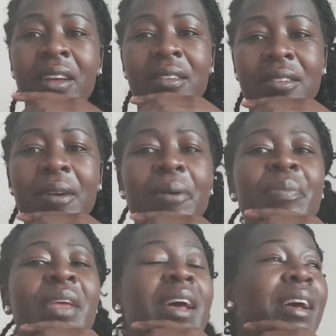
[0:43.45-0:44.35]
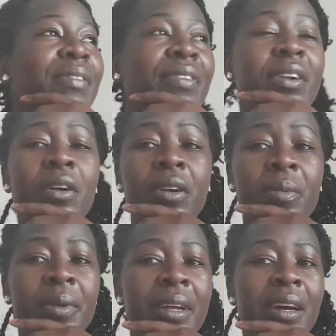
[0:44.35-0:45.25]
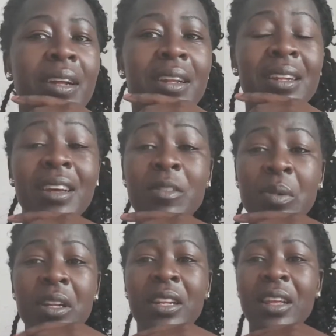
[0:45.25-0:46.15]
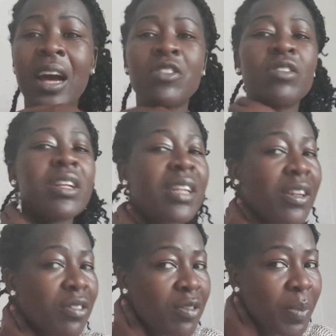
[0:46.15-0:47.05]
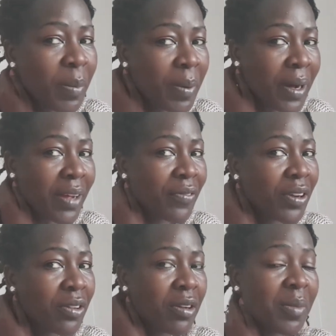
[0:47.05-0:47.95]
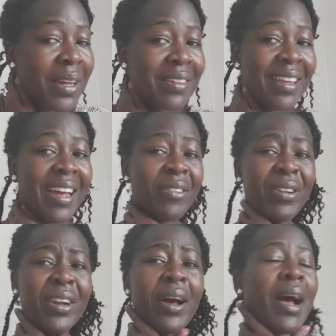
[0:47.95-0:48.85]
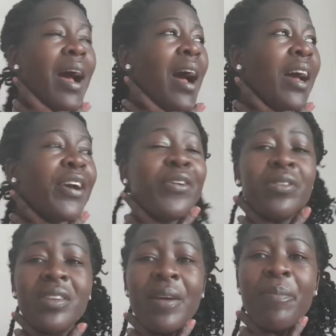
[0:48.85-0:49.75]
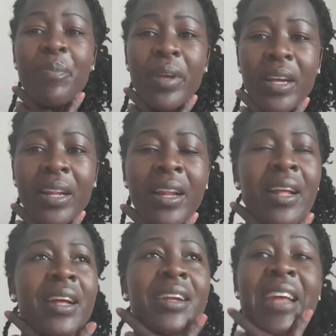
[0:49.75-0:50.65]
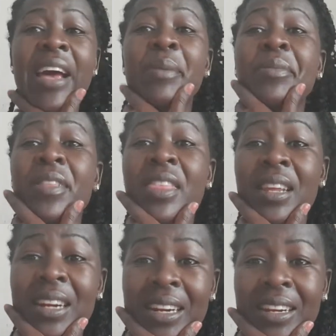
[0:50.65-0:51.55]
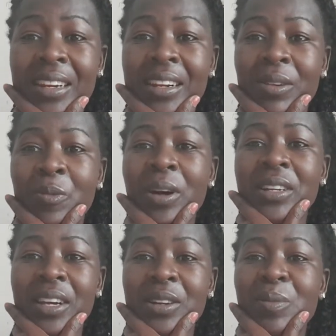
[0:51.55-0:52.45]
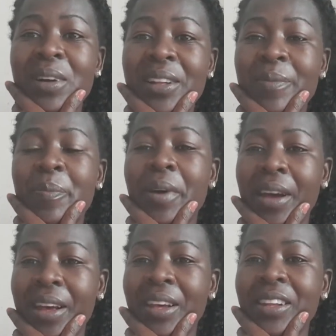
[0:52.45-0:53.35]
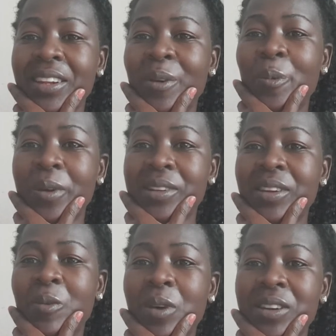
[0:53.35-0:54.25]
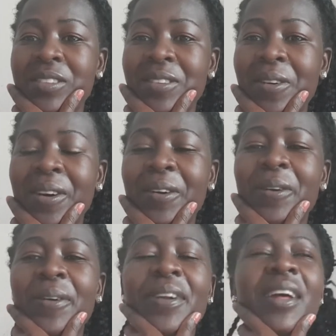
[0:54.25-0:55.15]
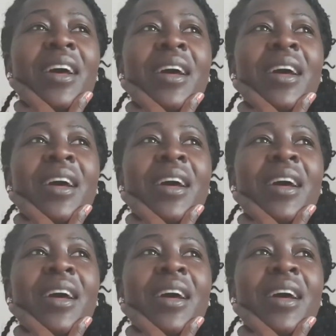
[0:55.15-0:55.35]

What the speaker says: So a friend called me, and it has been actually in the newspaper. A friend called me and said, Irene, I got a bill time three what I normally pay in the winter. What's going on?